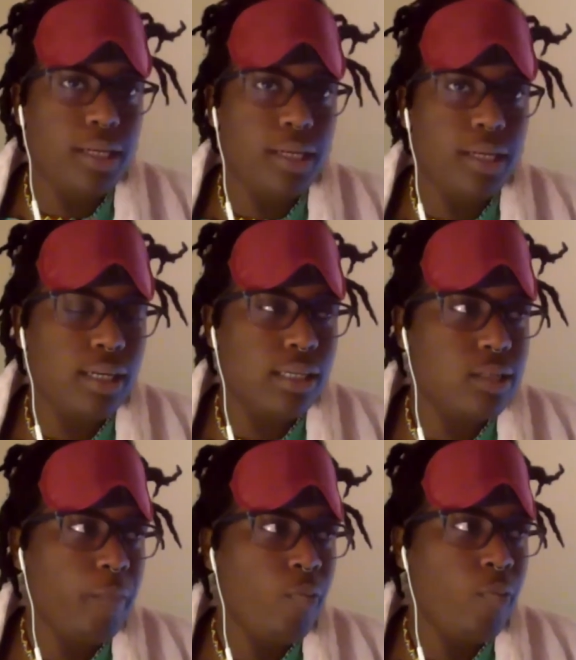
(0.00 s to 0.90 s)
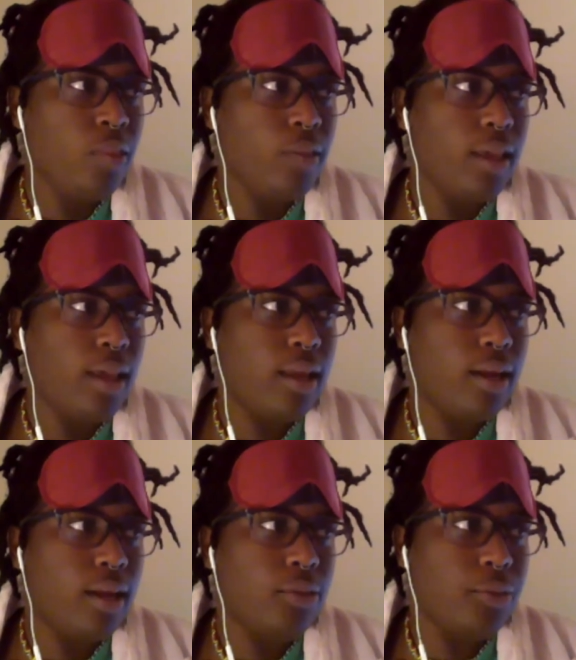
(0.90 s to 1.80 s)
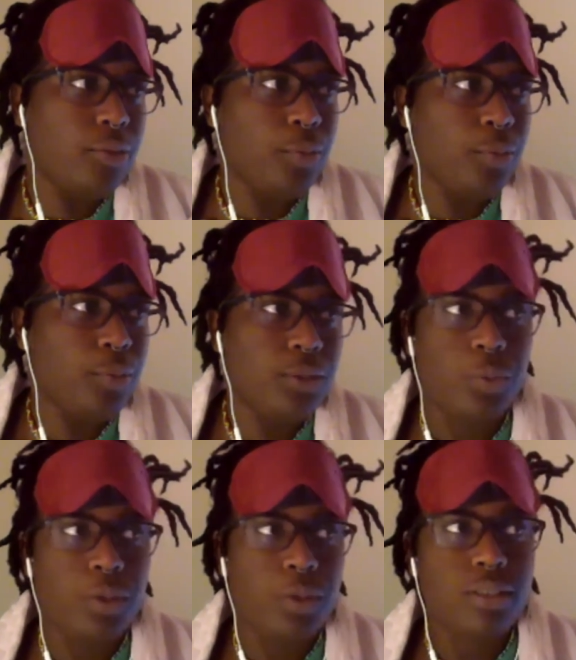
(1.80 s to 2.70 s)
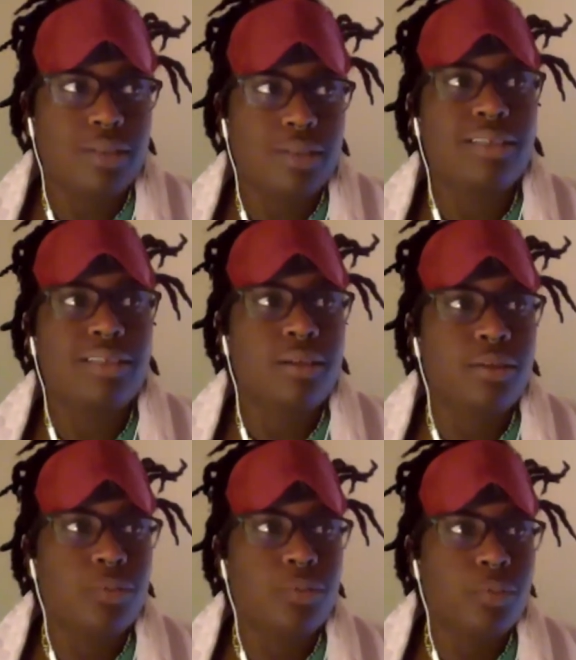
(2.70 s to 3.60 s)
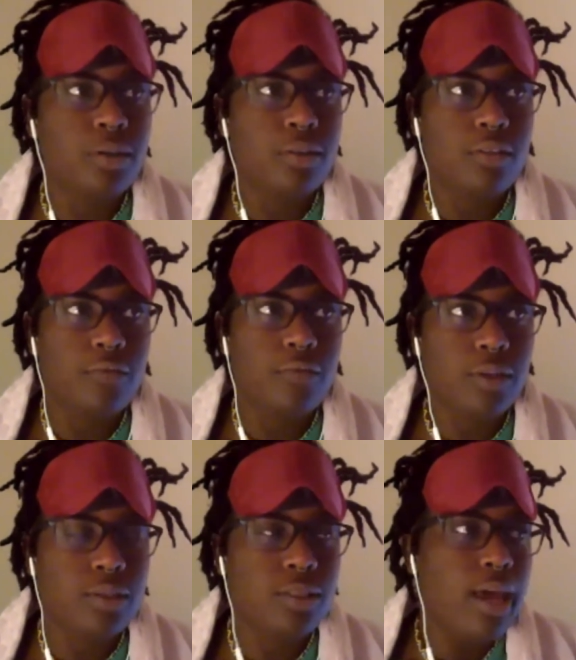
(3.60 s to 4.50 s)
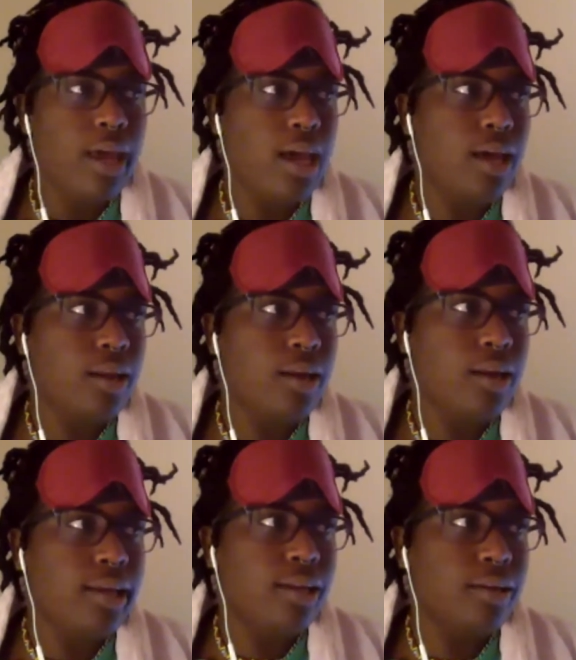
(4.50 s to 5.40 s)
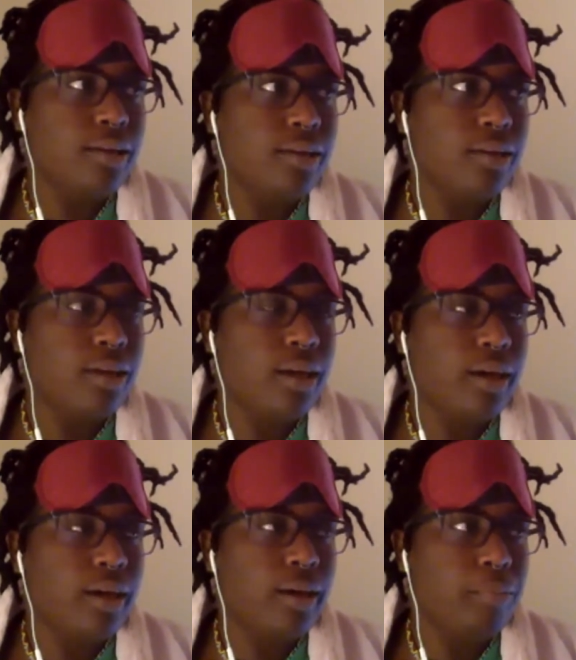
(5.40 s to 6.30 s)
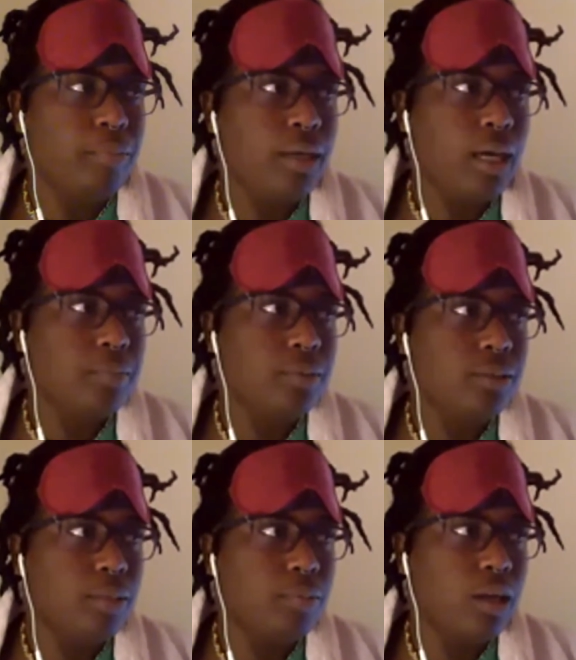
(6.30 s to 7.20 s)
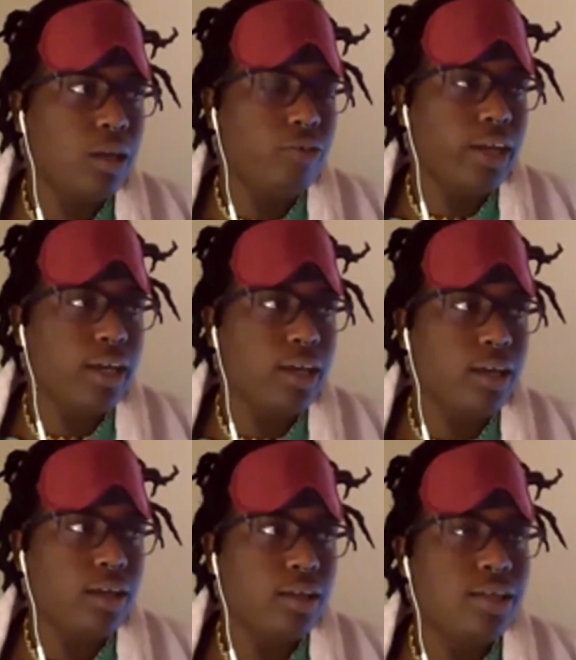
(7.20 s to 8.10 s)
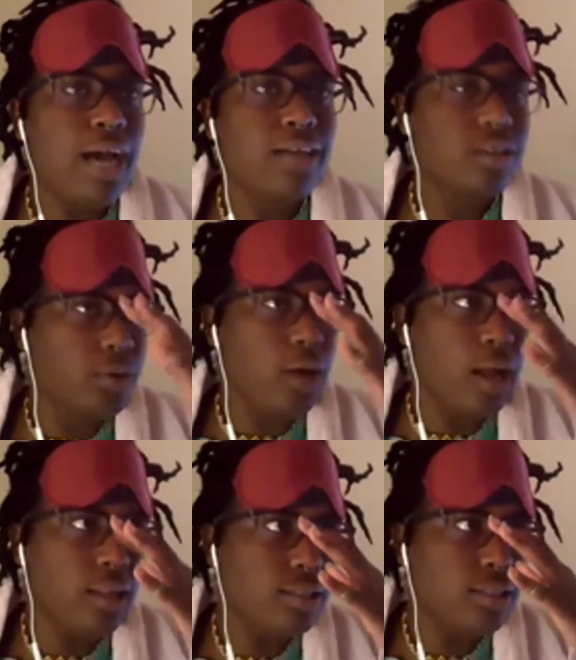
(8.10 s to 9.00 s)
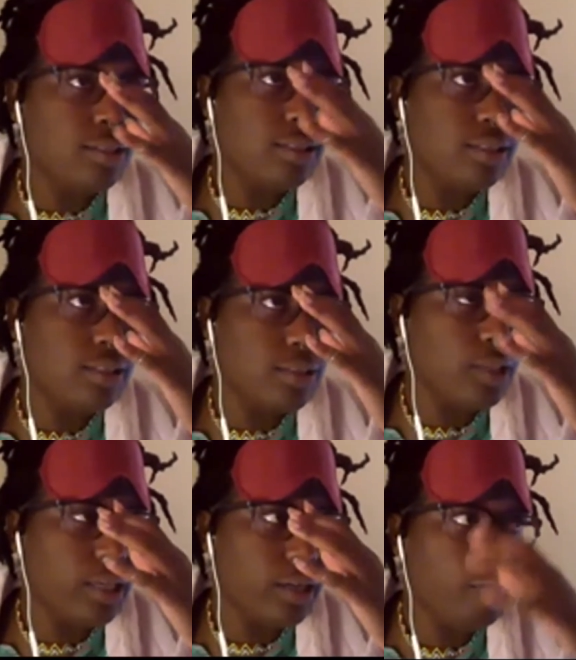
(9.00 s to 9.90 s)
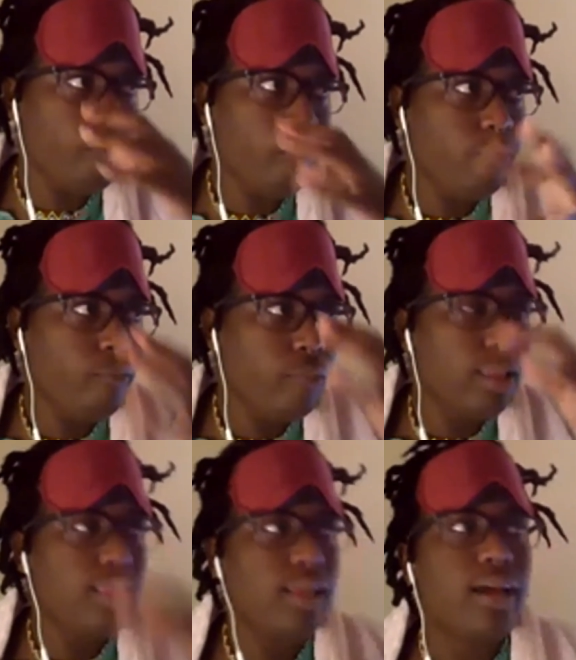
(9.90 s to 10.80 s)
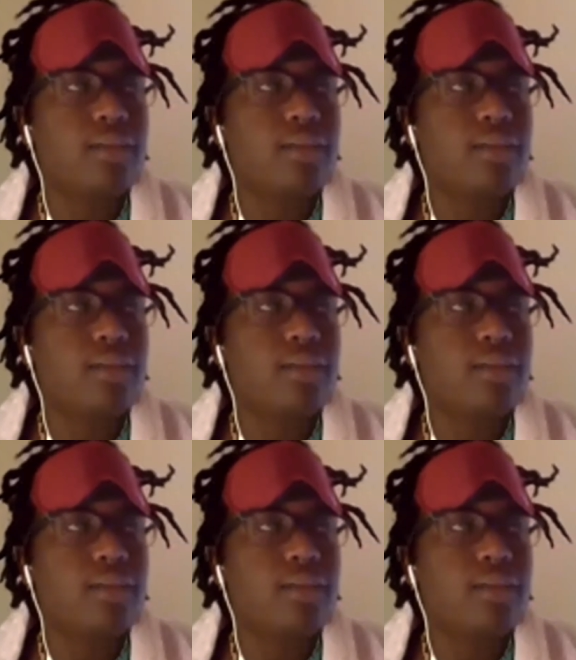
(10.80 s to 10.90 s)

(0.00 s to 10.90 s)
and I don't know which one to lead with first. And it becomes something of like a task paralysis. This is something that I had to write about